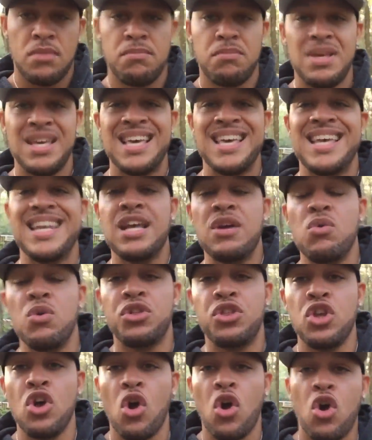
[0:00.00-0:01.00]
Beginning
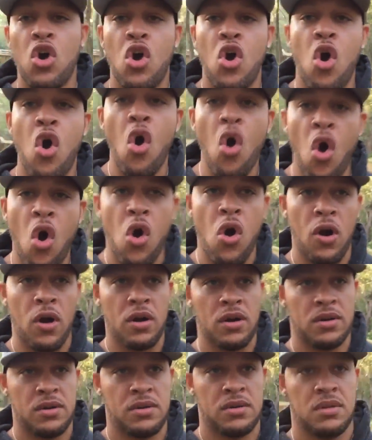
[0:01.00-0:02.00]
with your
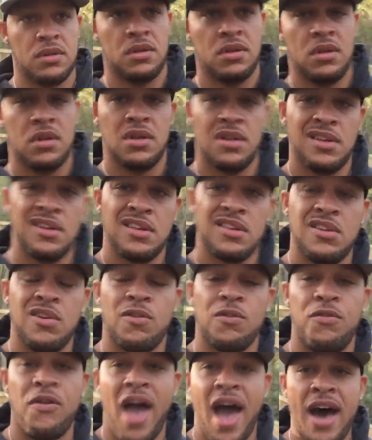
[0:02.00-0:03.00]
core,
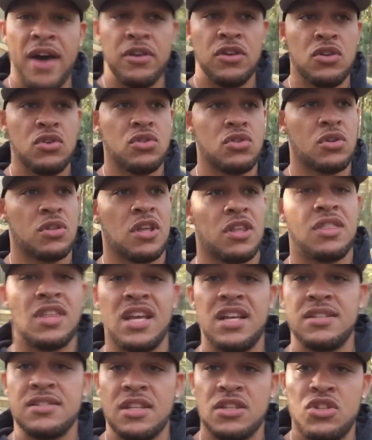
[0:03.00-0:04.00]
your values are the
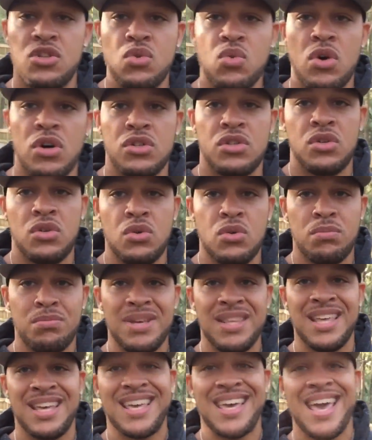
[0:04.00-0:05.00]
things that you want to
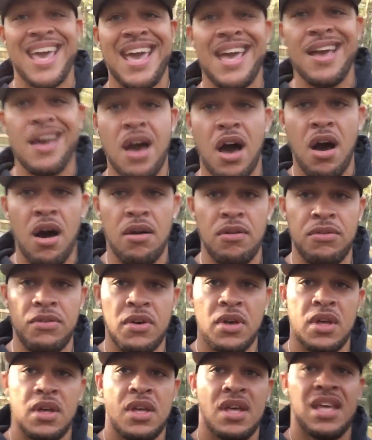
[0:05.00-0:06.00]
be the king of,
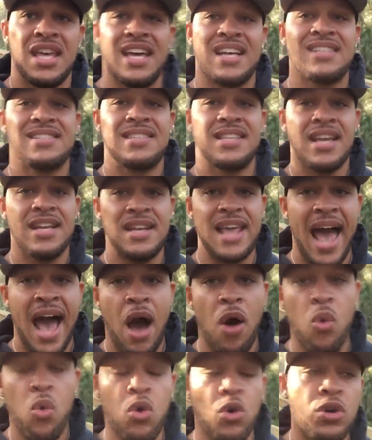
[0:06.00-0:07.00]
extend
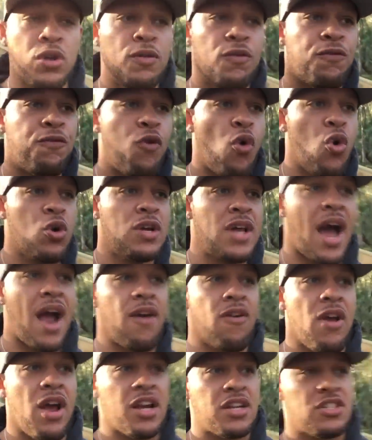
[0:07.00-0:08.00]
outward in four
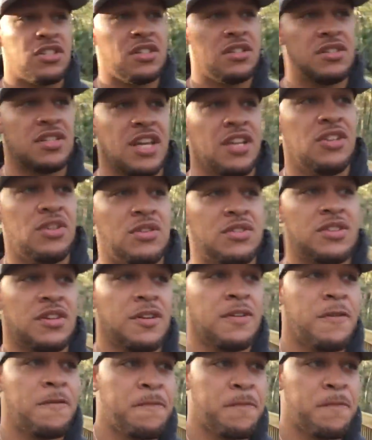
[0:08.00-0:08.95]
directions. How you doing, sir?